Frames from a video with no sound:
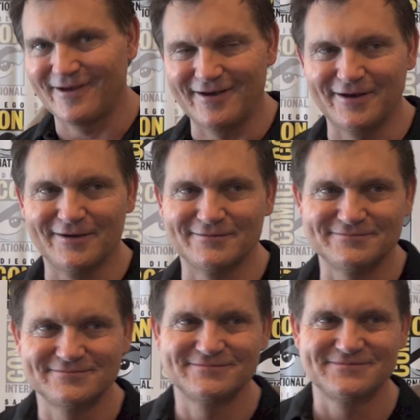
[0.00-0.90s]

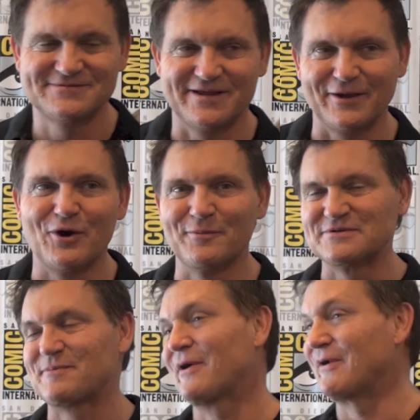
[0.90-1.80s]
um, singing
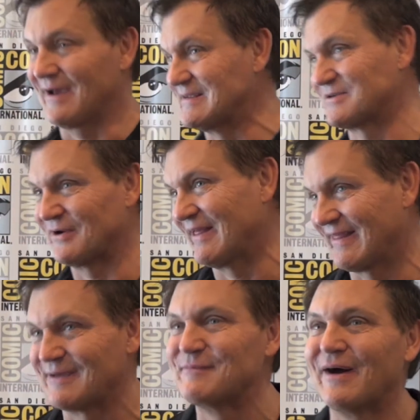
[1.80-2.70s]
Almost Paradise or
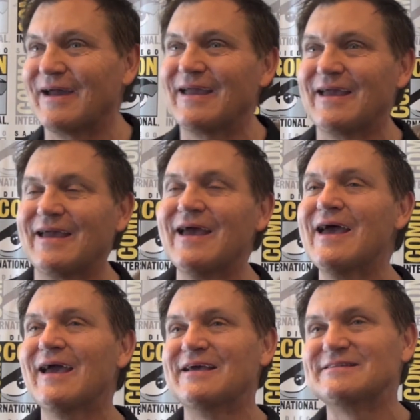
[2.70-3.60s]
anything, but he
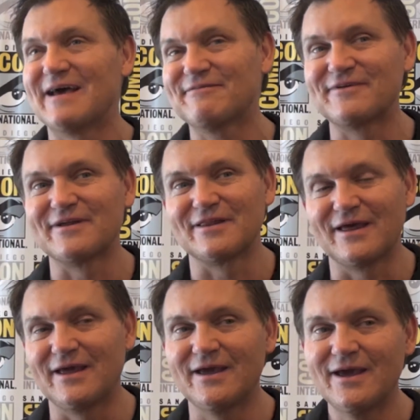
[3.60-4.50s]
he
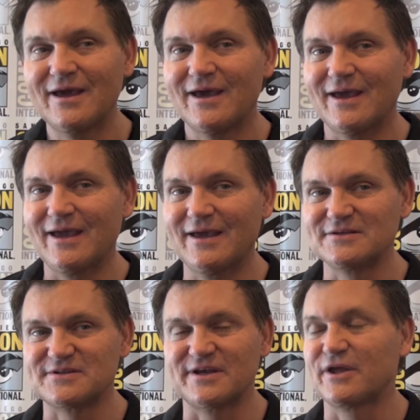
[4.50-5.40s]
definitely
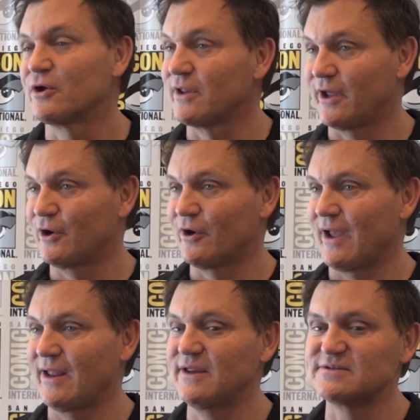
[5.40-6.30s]
is in a year later,
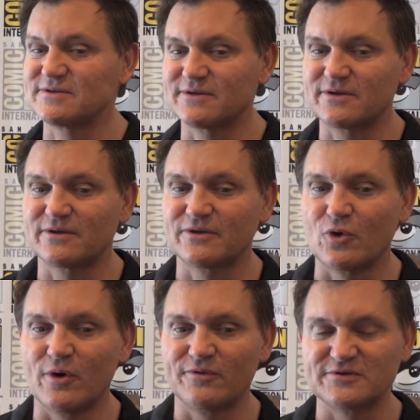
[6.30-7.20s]
and he's
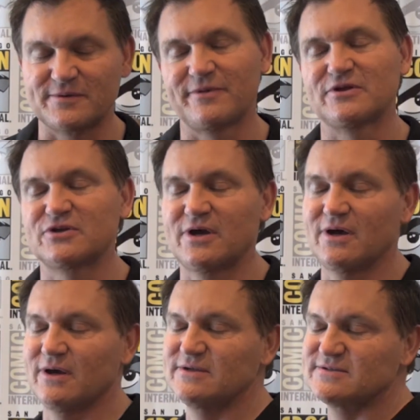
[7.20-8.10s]
gone through some of the
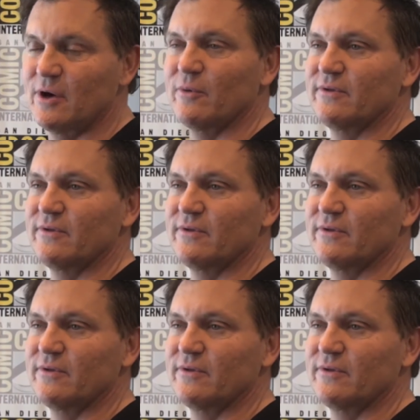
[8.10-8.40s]
uh, he's dealt with